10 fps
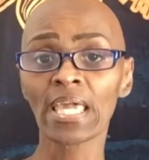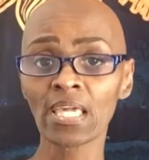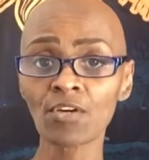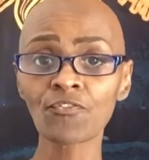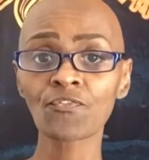
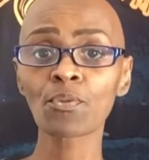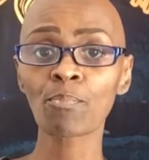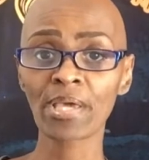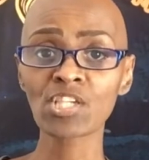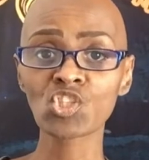If the
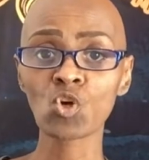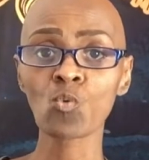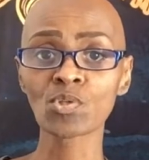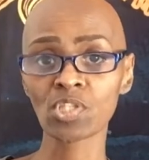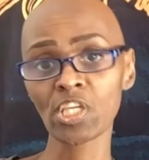peso
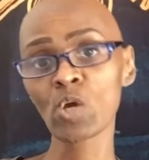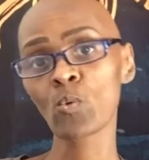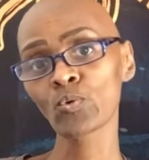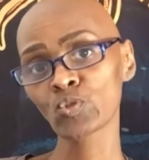was equal